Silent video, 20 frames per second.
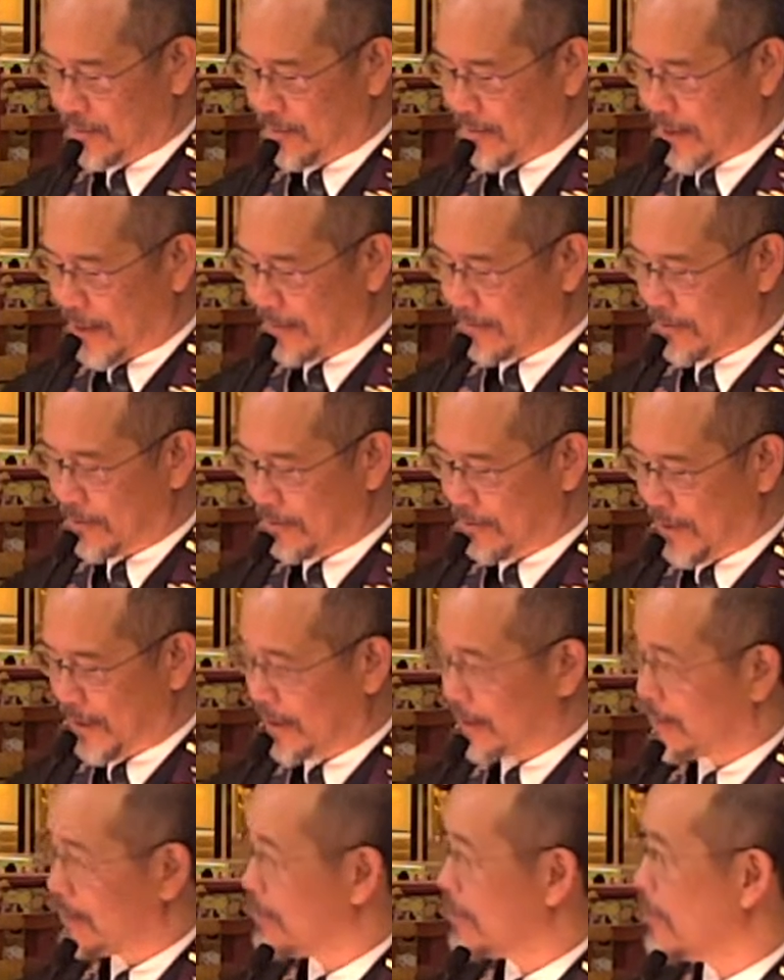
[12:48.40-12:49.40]
proper way
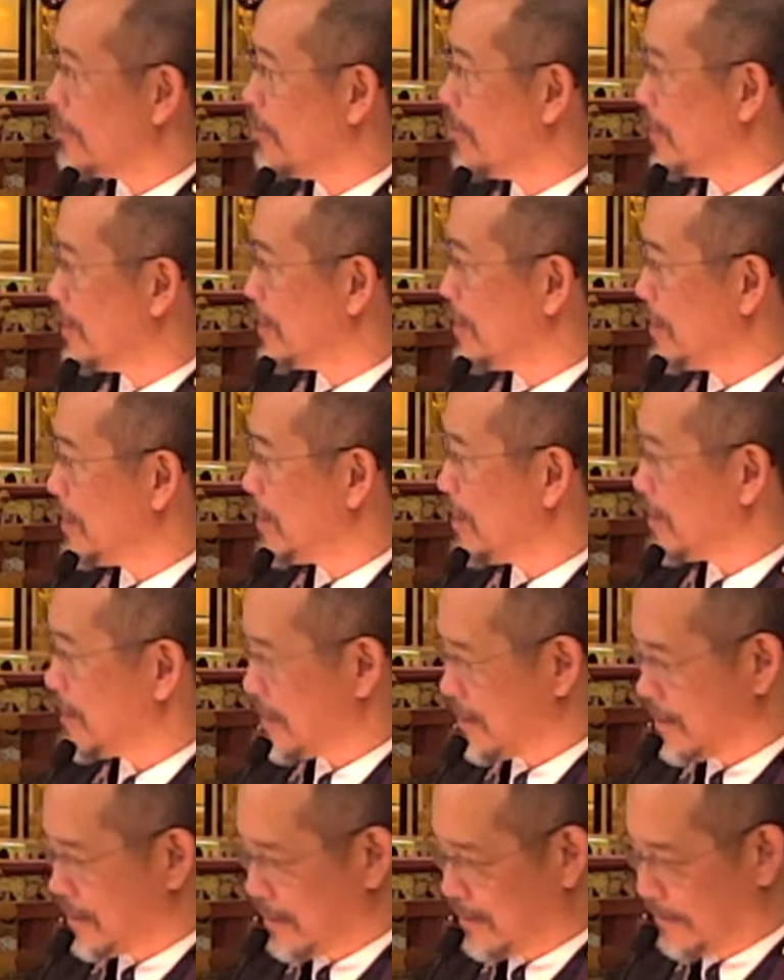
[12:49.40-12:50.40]
to
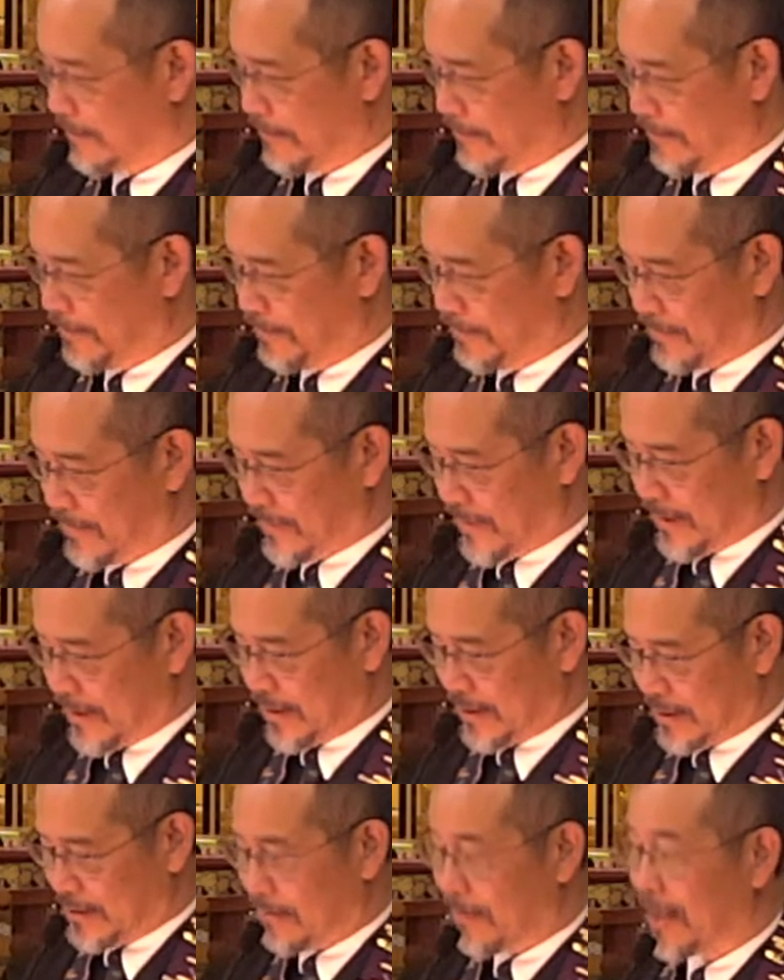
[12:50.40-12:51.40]
coexist,
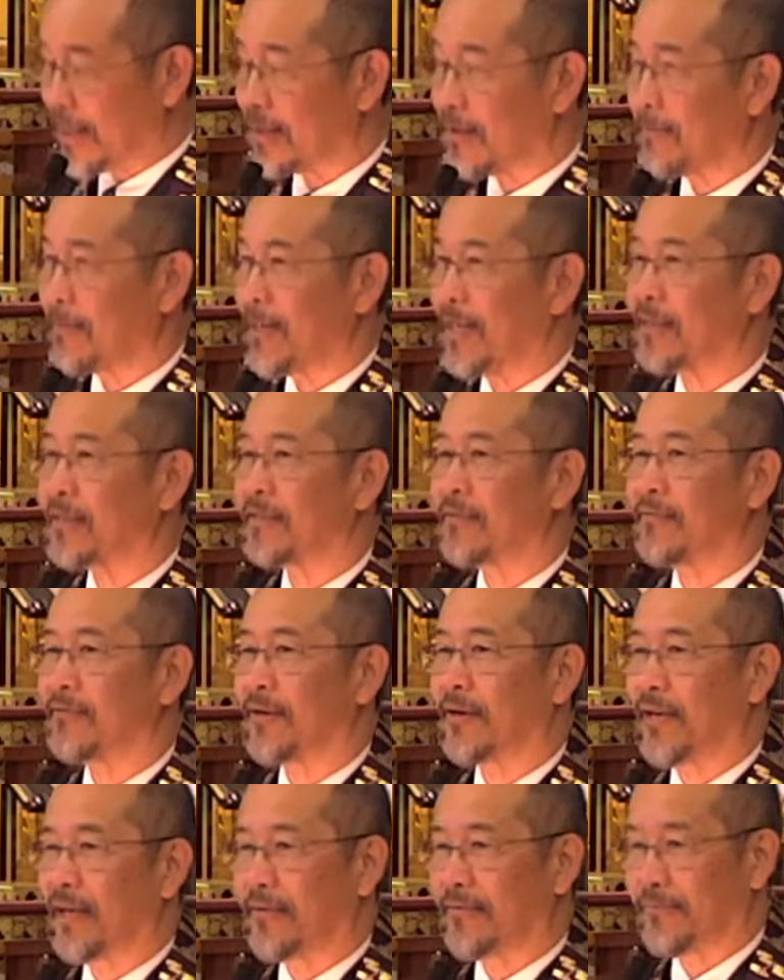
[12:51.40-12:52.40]
to make the best of
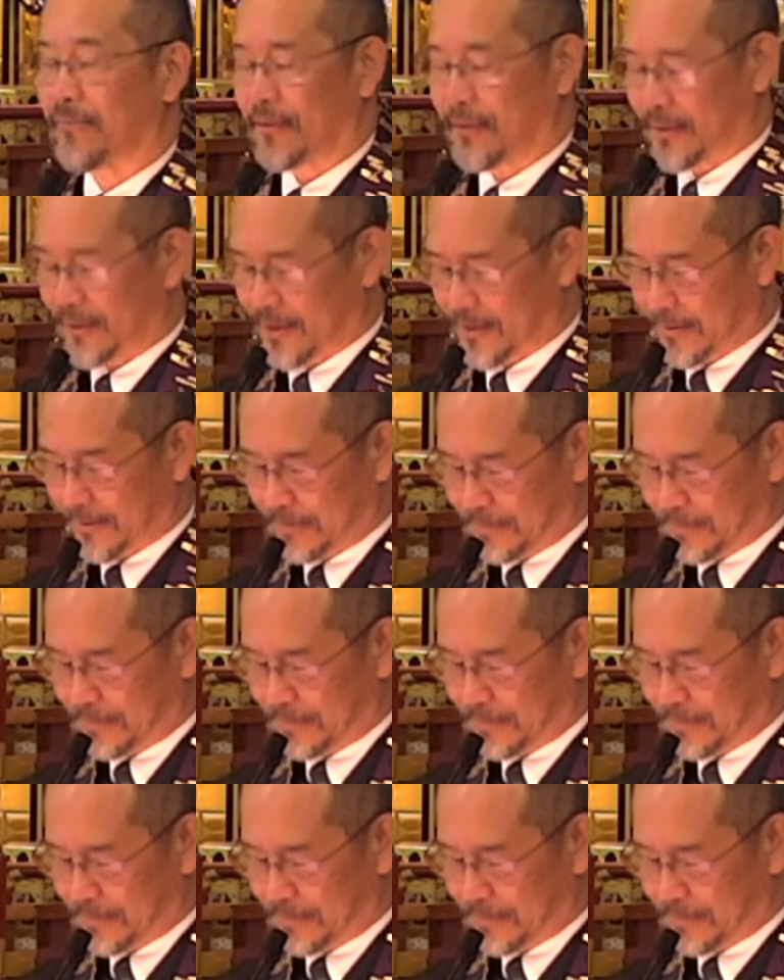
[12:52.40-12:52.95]
our efforts?